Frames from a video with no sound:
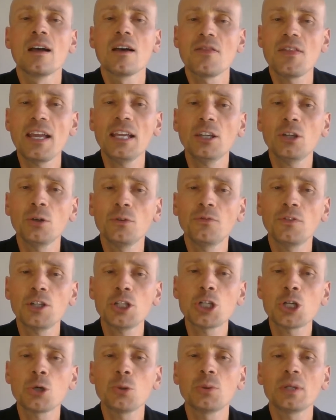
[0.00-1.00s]
Thank you for
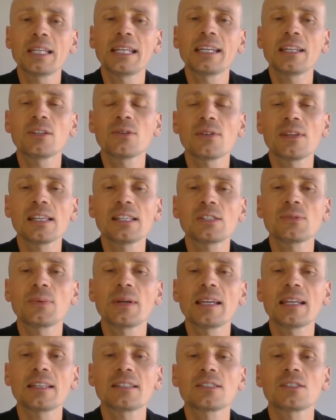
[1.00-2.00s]
tuning into this
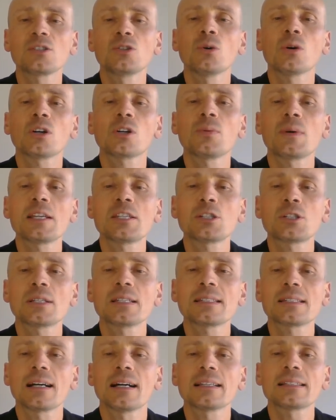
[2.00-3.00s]
week's Your
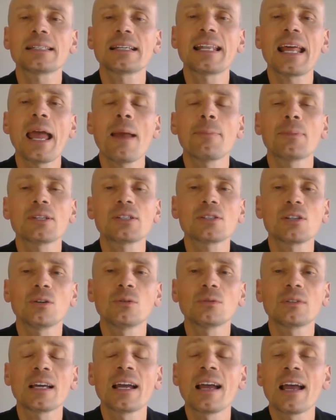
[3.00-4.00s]
Questions Answered
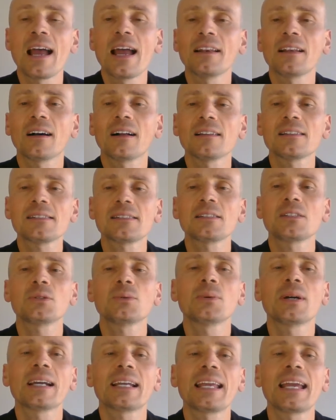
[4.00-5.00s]
episode, and I'll see
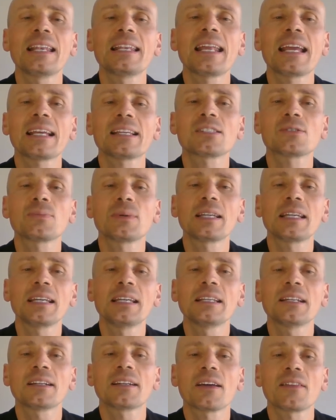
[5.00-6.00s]
you again next week
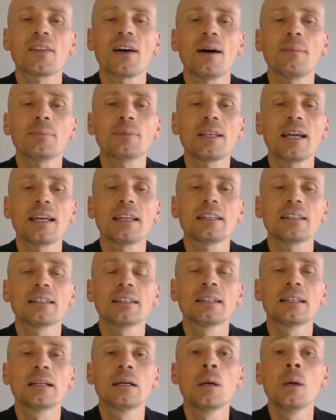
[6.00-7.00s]
in another update.
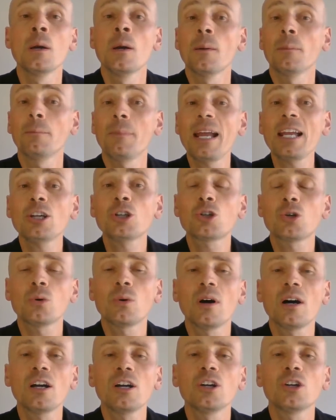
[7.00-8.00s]
Make
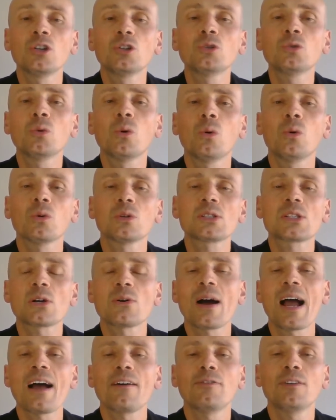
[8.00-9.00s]
sure you also
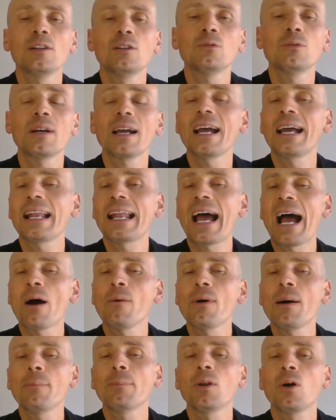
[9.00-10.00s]
have a look at
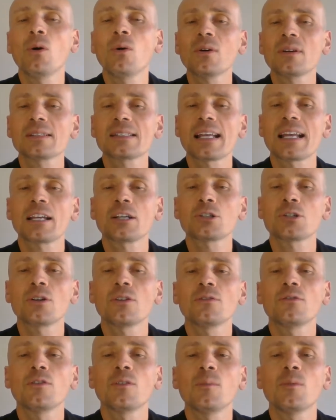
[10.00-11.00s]
our blog
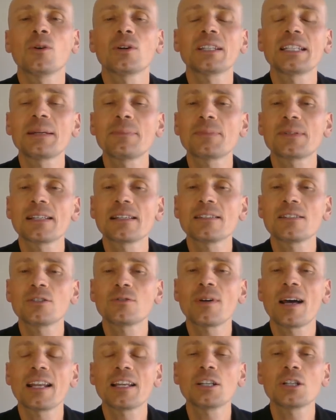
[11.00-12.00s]
section for more tips and
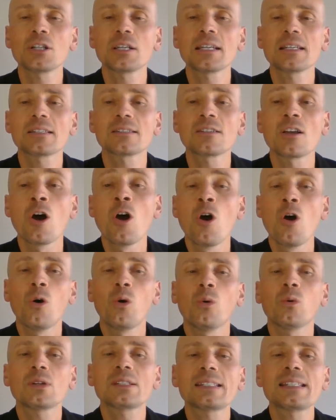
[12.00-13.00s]
strategies,
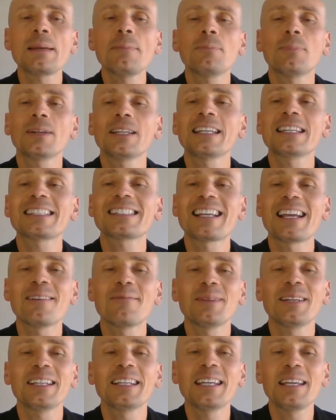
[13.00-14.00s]
or simply
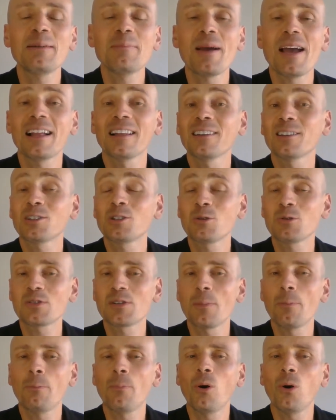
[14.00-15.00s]
send me an email to
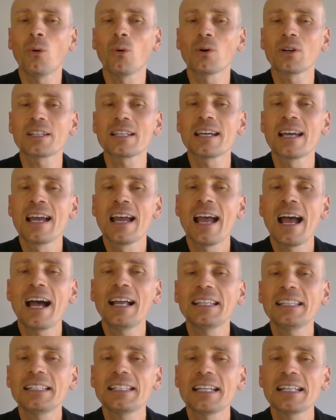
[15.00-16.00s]

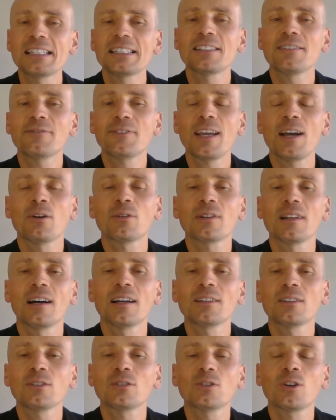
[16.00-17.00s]

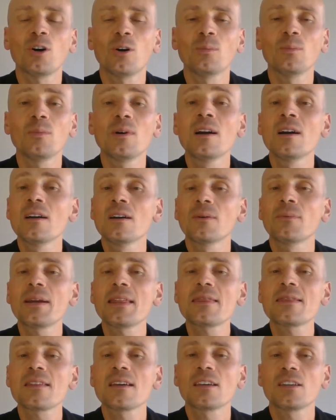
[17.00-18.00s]
support@intensivecarehotline.com
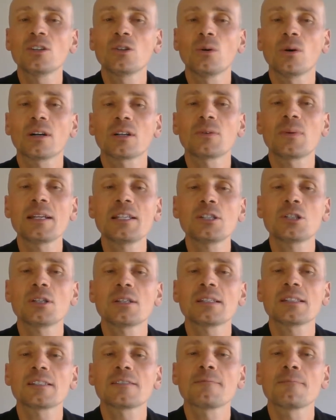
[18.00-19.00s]
with your
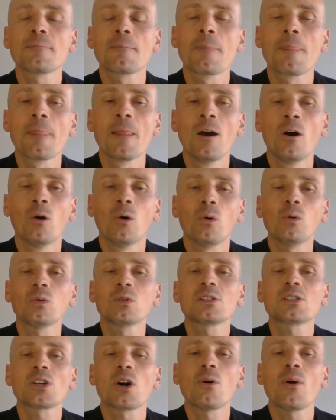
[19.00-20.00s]
questions.
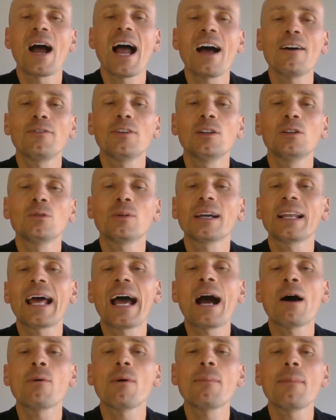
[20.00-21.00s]
Also, have a look at
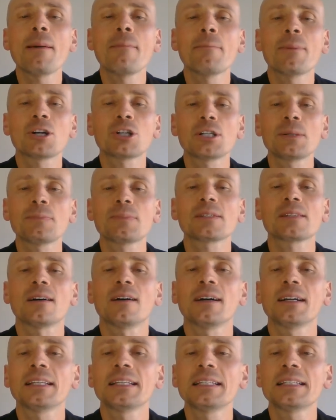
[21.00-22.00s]
our membership
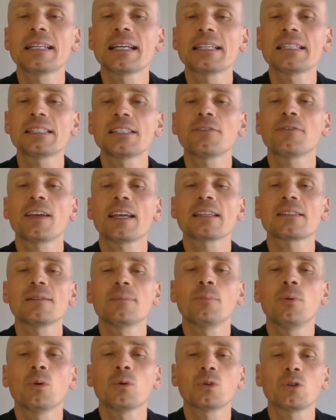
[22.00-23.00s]
site,
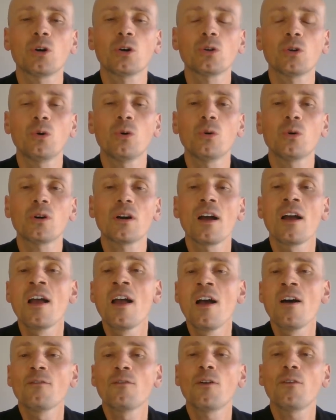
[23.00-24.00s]
intensivecaresupport.org,
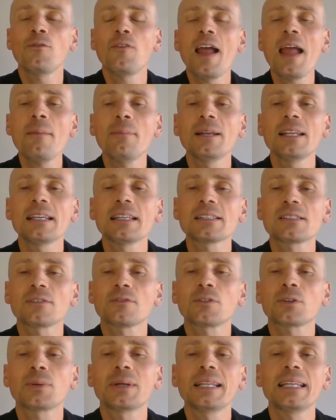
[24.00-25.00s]
for families
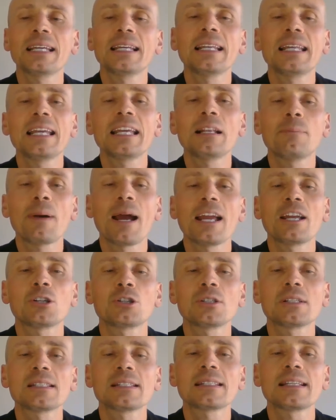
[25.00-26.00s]
of critically ill
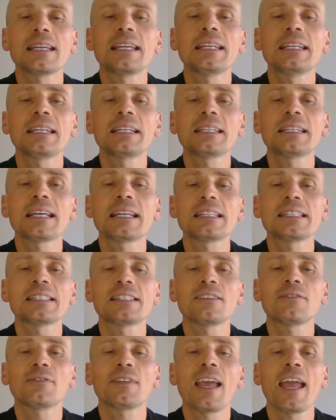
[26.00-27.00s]
patients in
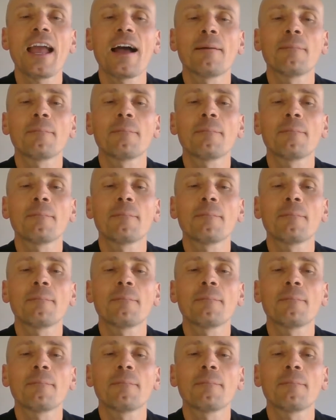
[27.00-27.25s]
intensive care.